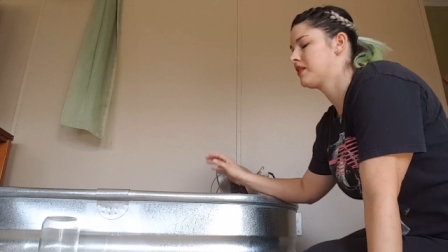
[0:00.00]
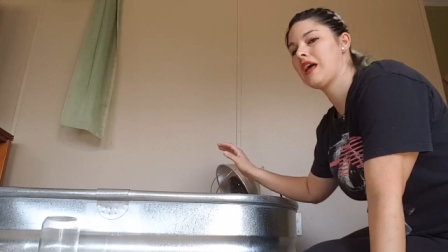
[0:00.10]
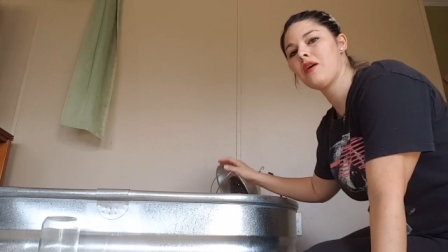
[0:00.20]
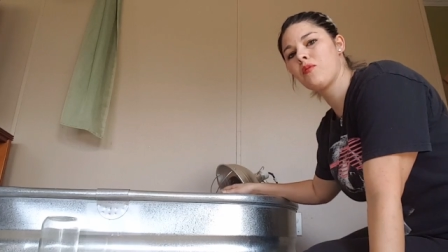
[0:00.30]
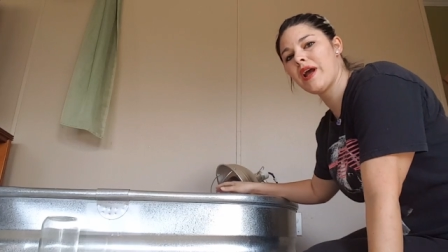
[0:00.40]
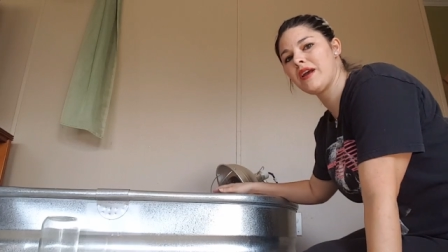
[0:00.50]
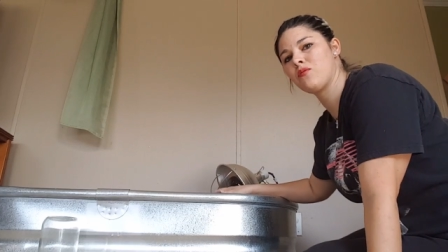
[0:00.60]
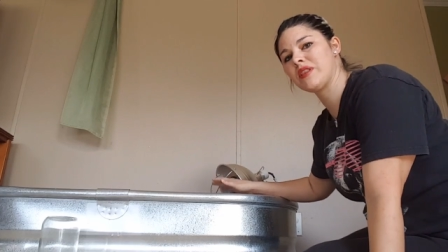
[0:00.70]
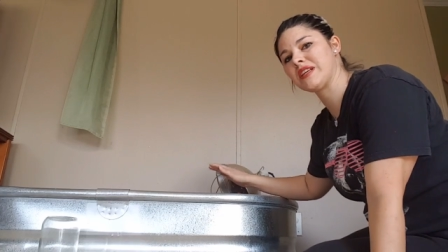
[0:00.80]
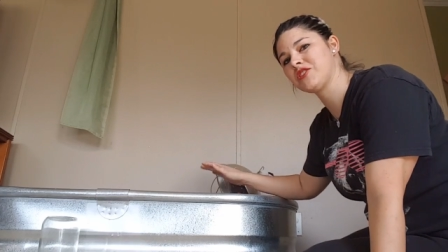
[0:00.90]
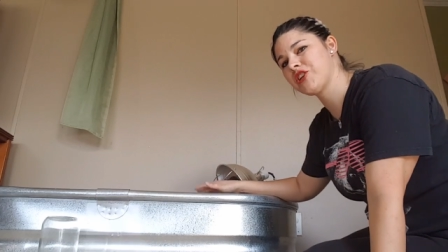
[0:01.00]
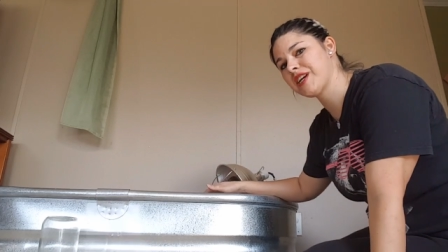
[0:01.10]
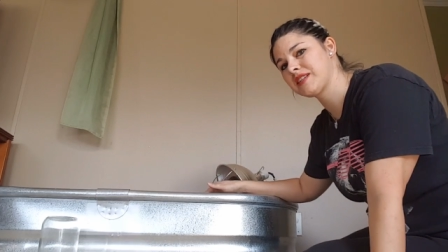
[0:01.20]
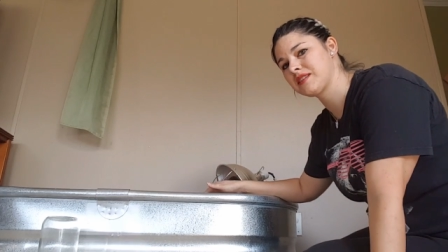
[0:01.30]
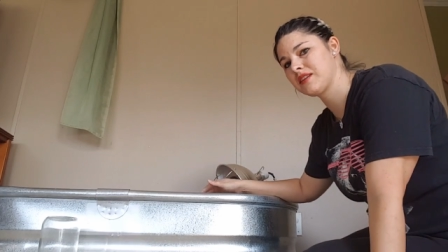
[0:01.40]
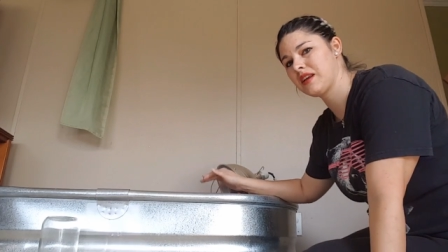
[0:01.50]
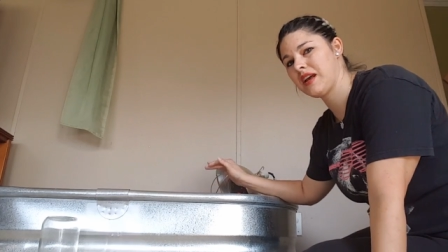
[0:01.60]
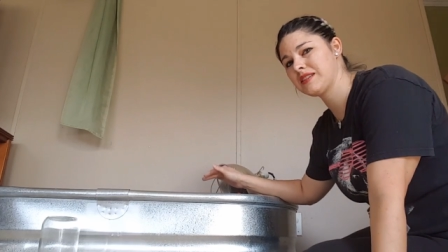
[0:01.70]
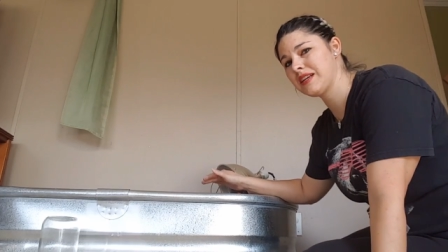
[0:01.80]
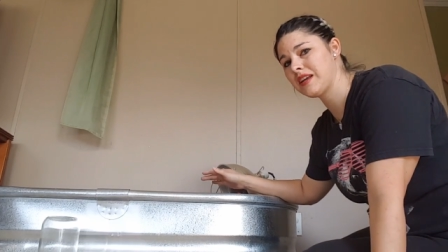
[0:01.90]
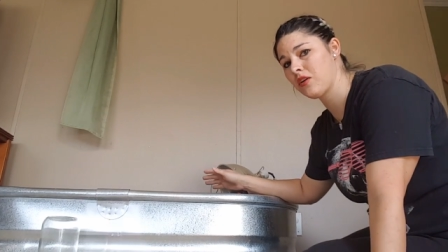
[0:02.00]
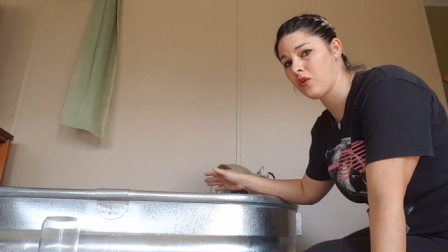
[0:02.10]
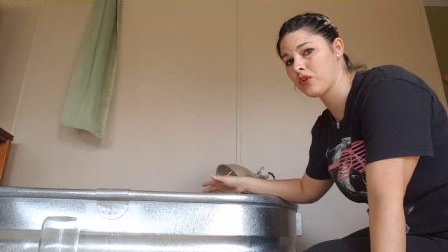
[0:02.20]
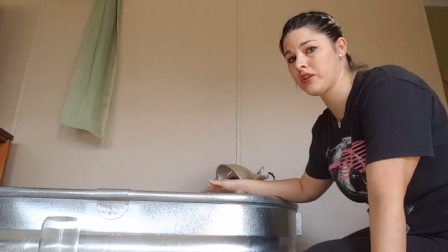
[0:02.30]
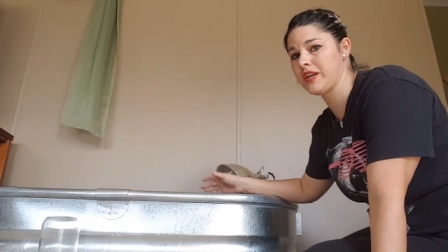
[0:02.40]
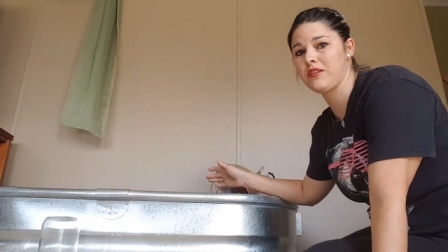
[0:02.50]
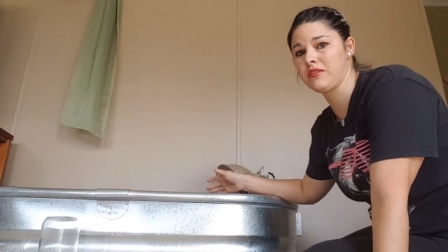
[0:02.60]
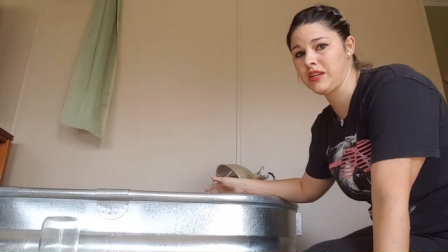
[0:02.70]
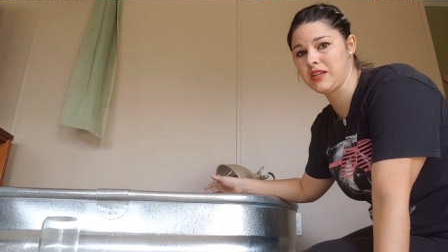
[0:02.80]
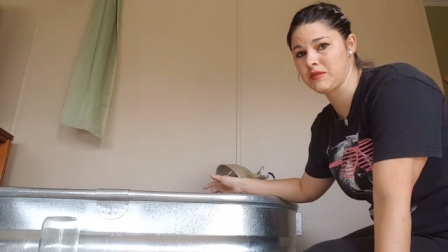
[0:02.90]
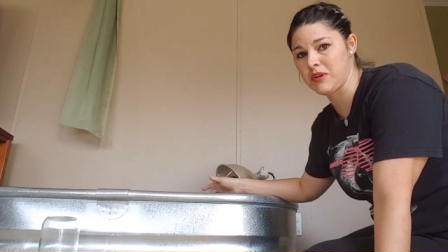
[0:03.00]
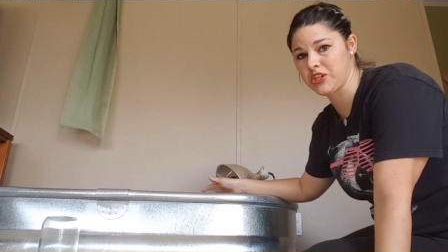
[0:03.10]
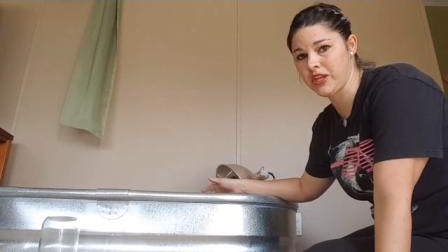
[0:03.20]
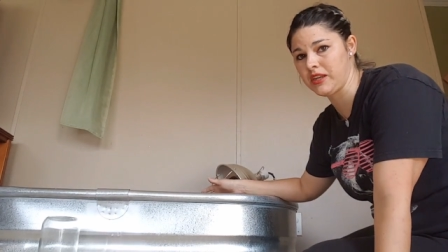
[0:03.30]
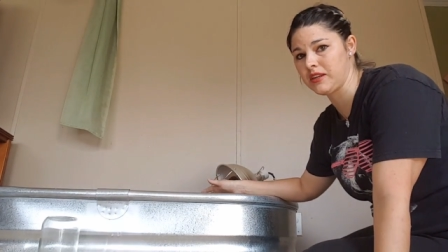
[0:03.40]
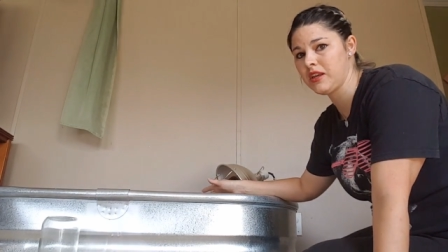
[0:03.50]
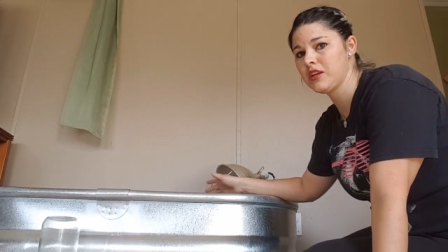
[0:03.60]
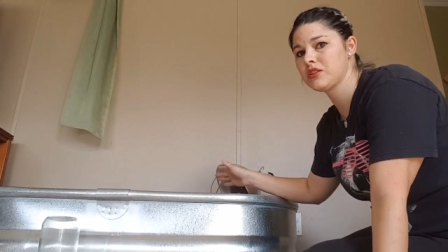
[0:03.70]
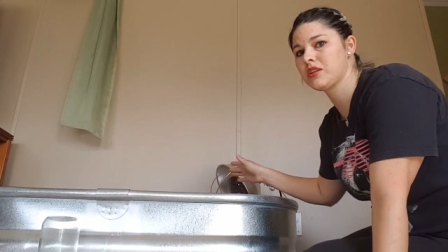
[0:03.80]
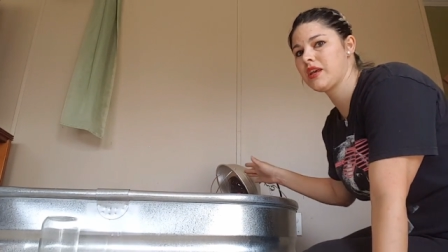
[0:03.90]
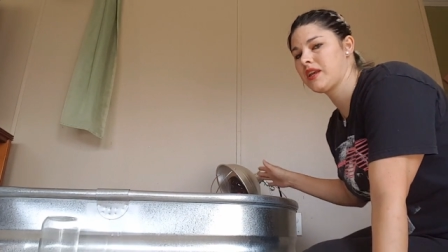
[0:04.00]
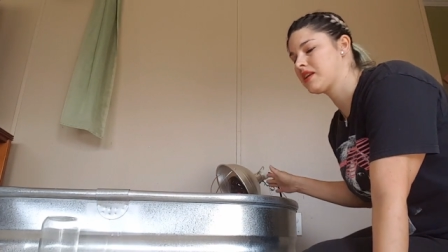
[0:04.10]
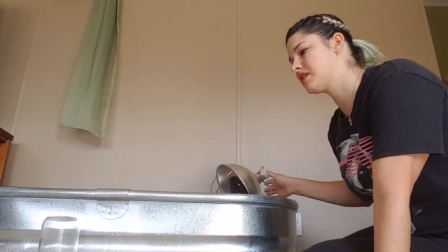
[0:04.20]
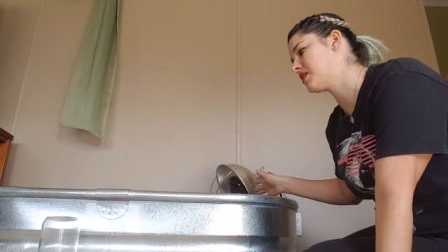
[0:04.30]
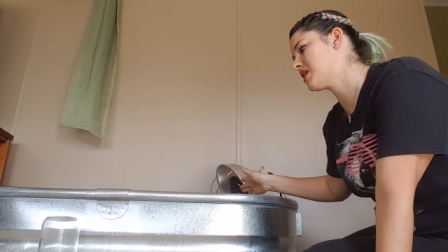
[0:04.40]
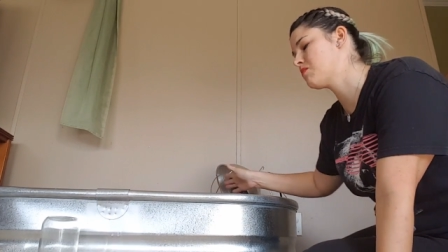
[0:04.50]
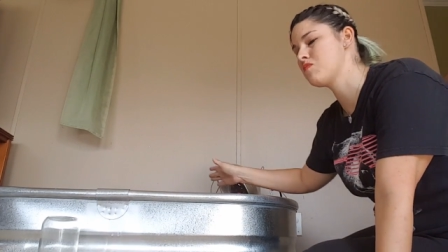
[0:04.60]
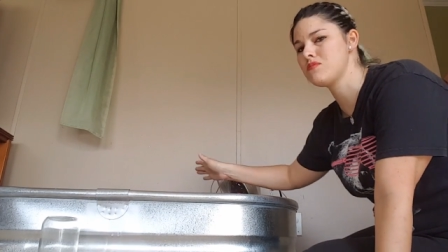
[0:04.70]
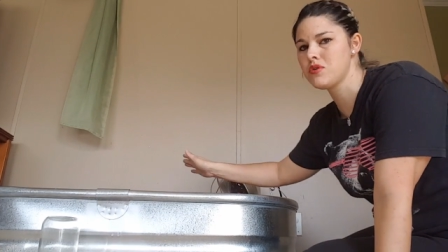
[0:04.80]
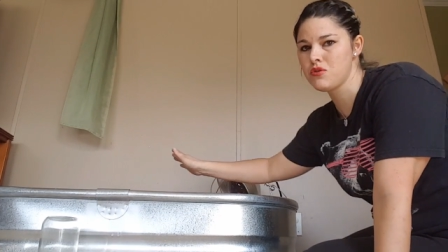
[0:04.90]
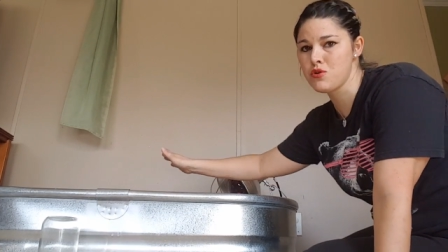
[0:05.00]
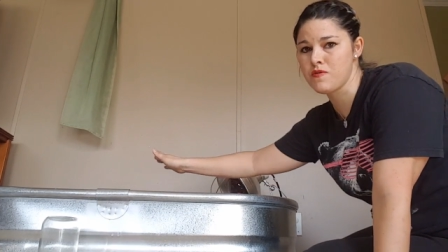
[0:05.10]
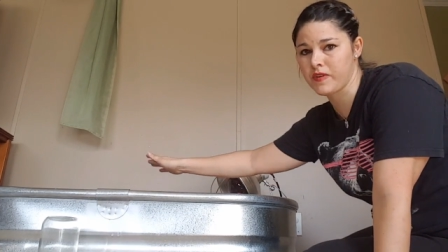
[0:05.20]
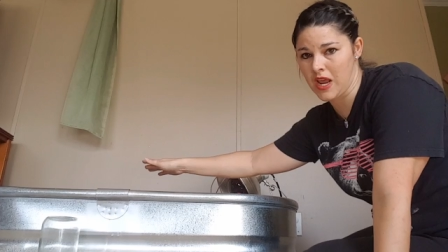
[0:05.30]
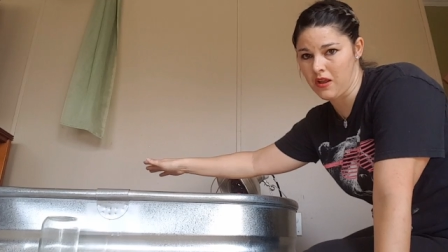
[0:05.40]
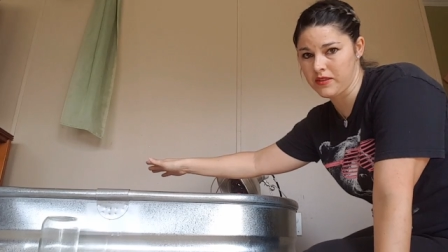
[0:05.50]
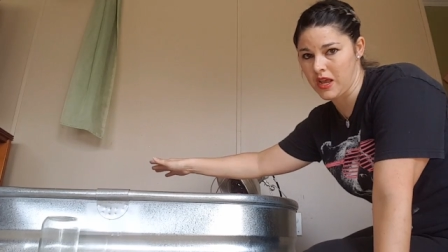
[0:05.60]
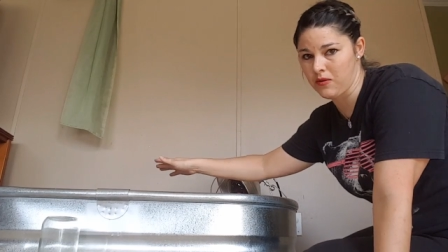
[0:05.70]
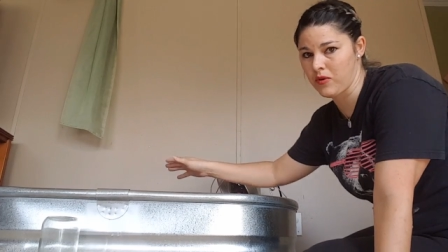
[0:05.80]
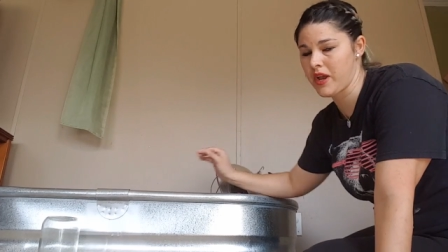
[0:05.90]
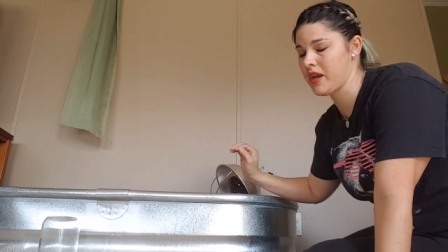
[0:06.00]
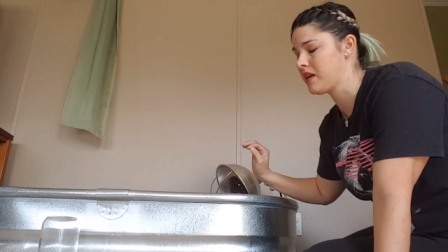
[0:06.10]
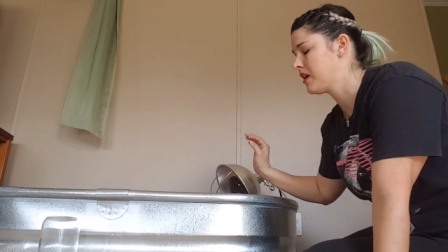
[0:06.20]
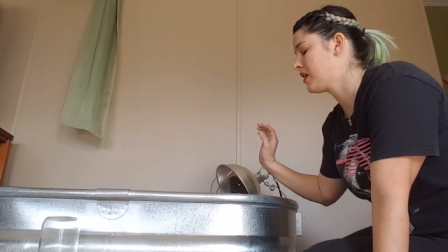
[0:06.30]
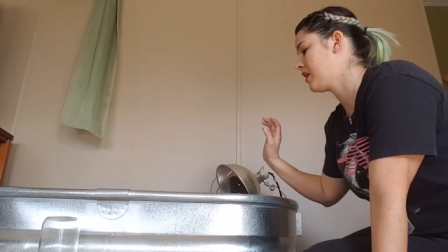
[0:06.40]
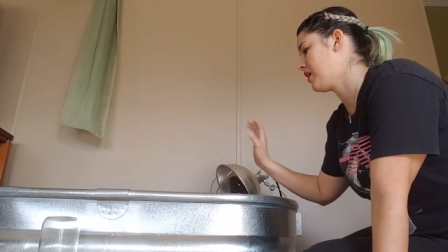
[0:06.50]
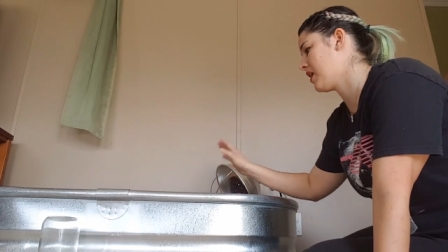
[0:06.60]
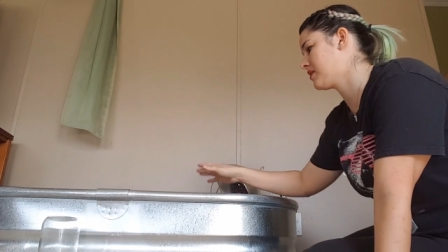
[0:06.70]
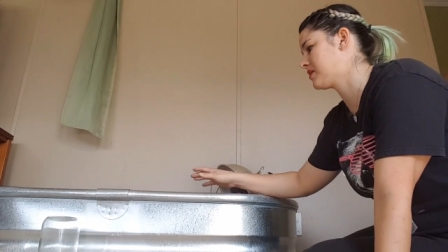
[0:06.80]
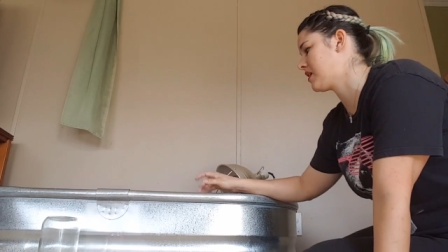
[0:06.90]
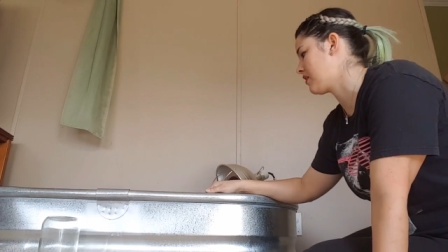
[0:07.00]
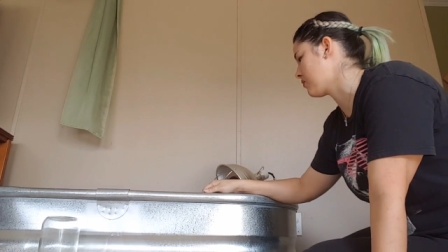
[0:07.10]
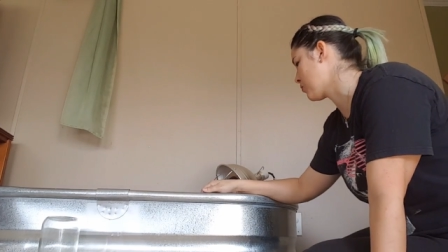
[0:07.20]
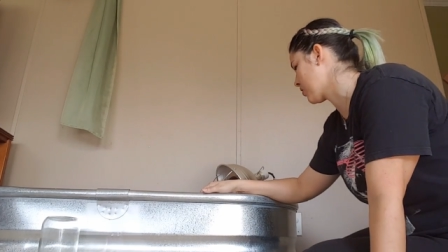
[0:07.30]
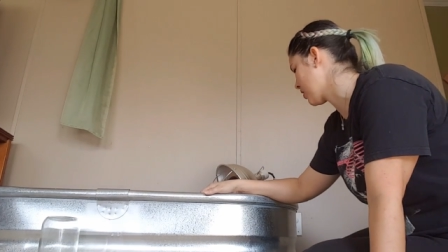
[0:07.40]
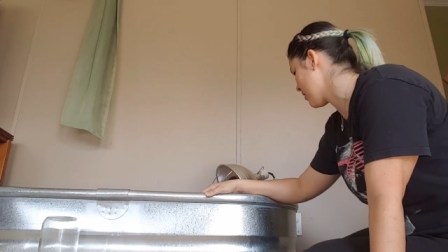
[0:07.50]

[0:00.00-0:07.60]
that way when the chicks, as they get older, they don't need as much heat, so they can move down that way as they are more